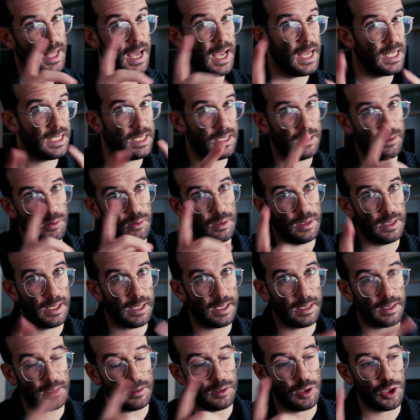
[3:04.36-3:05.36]
doesn't look
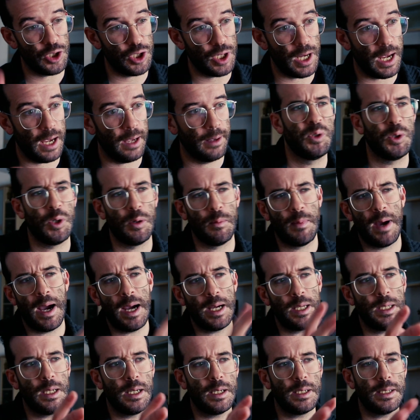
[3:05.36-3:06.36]
like a cliche. Some
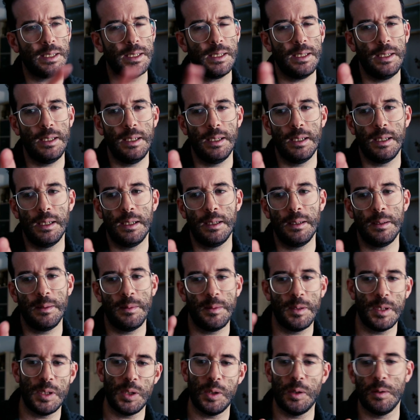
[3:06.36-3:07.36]
eye darts here,
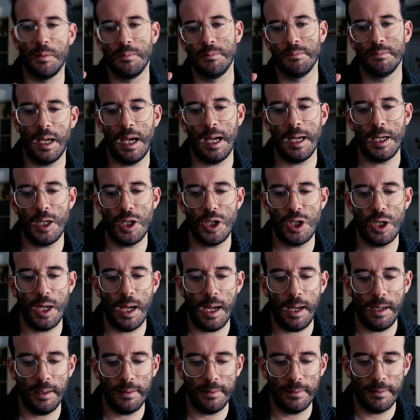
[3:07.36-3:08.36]
some head
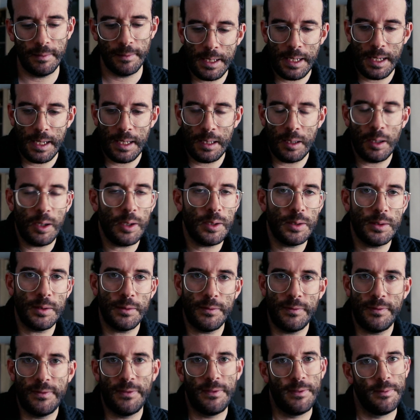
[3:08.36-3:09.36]
shakes, and lots
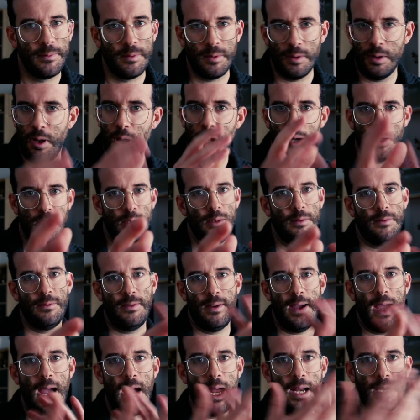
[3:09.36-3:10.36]
of
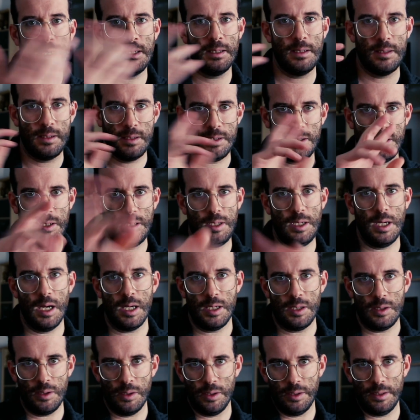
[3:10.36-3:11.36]
hand
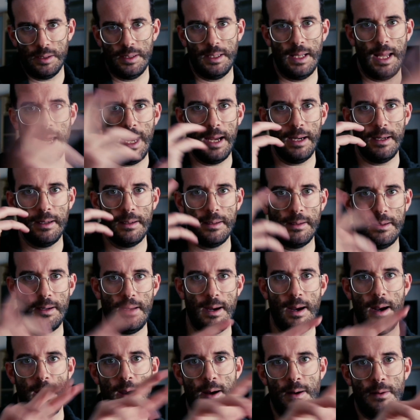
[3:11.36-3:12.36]
gestures. Like
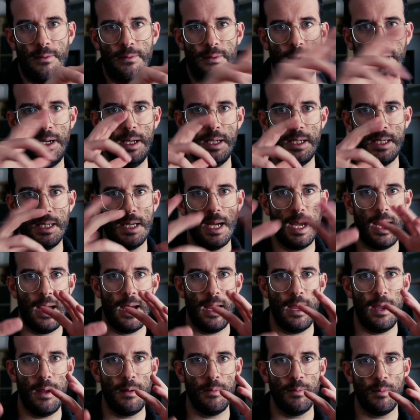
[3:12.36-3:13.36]
every
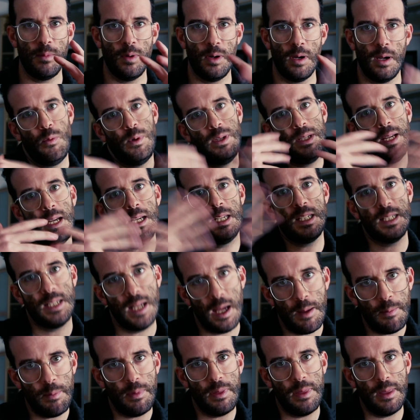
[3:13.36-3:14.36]
time we say
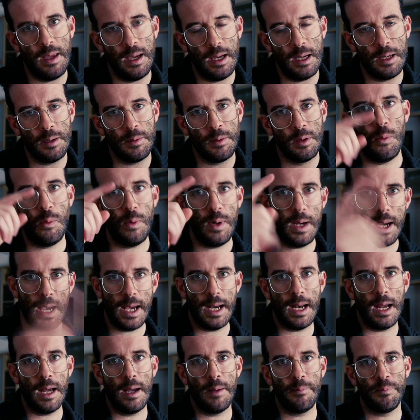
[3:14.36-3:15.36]
something, we
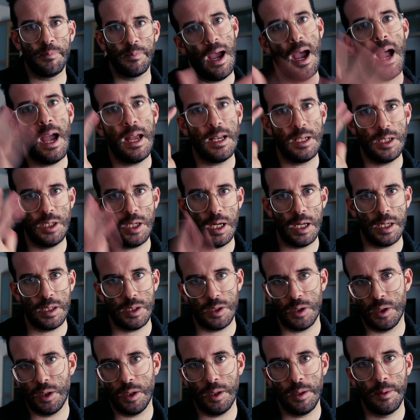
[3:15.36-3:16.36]
add a hand
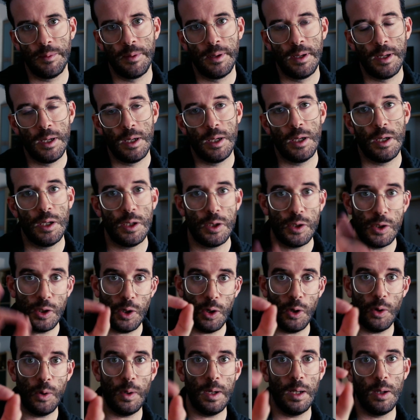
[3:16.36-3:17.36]
gesture
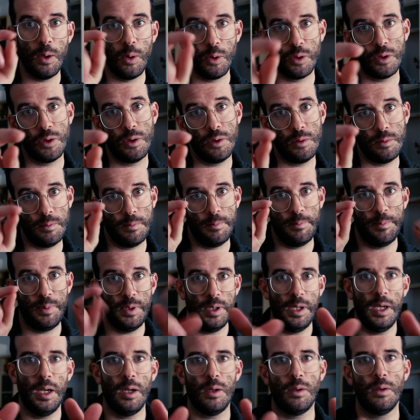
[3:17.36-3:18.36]
so it looks
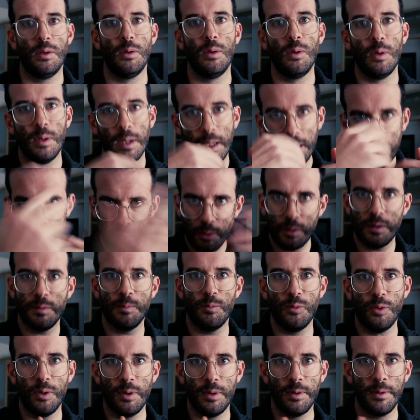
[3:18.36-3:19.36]
pretty cool and looks
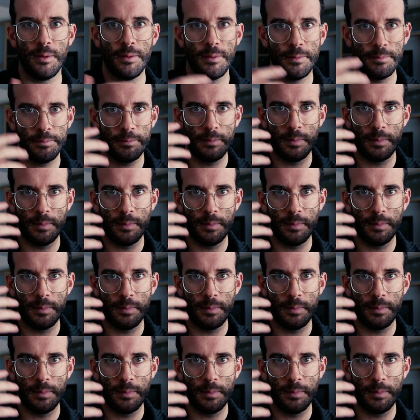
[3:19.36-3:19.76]
more